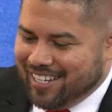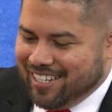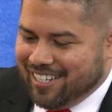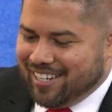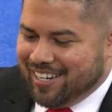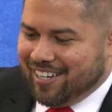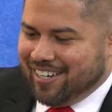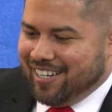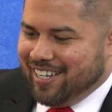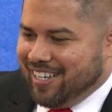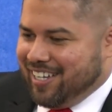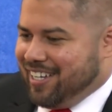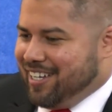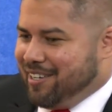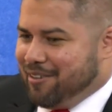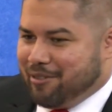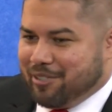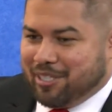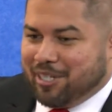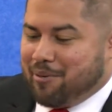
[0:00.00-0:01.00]
you know,
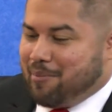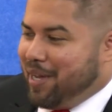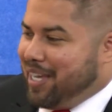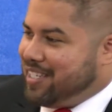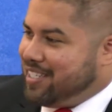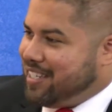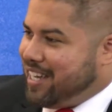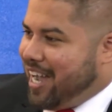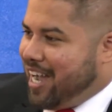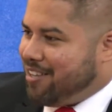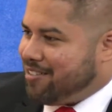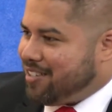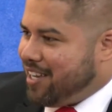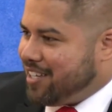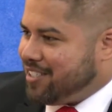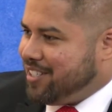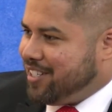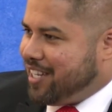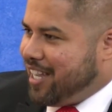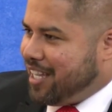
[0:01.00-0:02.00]
it was an amazing house. I
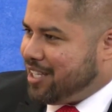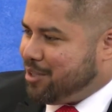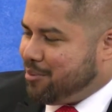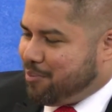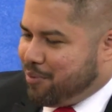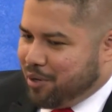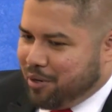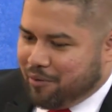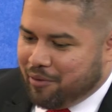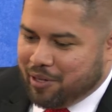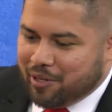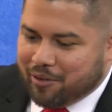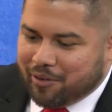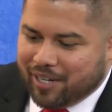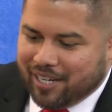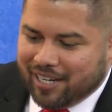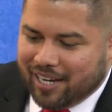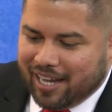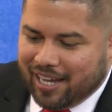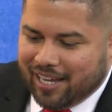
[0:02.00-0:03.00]
actually got to preview
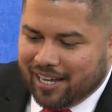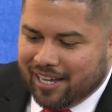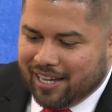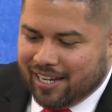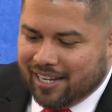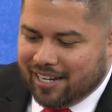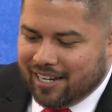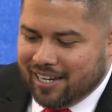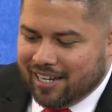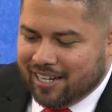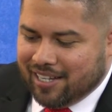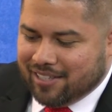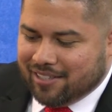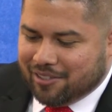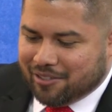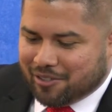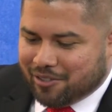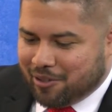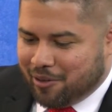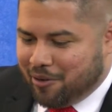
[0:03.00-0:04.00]
it, and
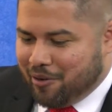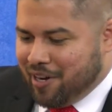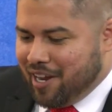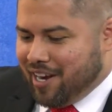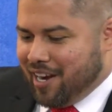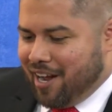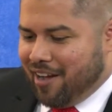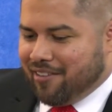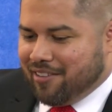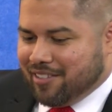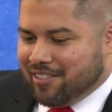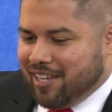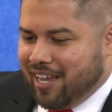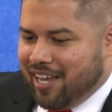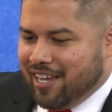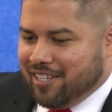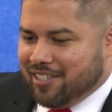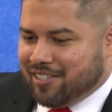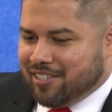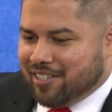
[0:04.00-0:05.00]
the story on how this
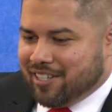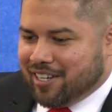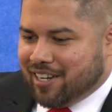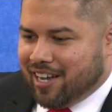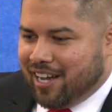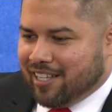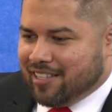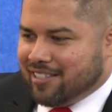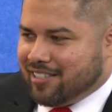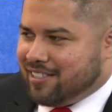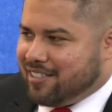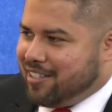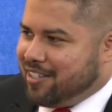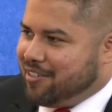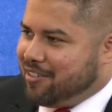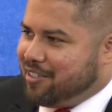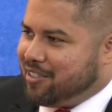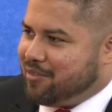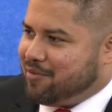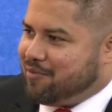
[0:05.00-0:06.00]
agent got this
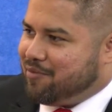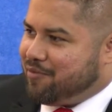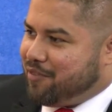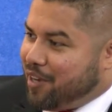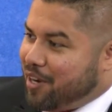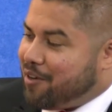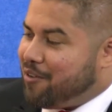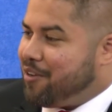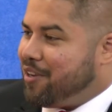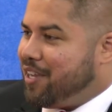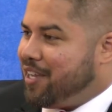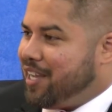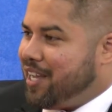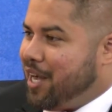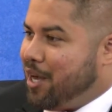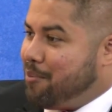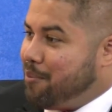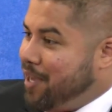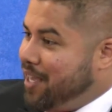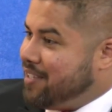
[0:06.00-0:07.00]
deal is very
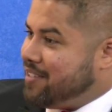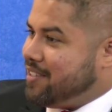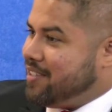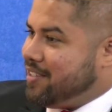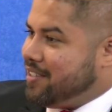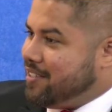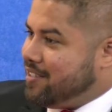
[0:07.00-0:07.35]
amazing.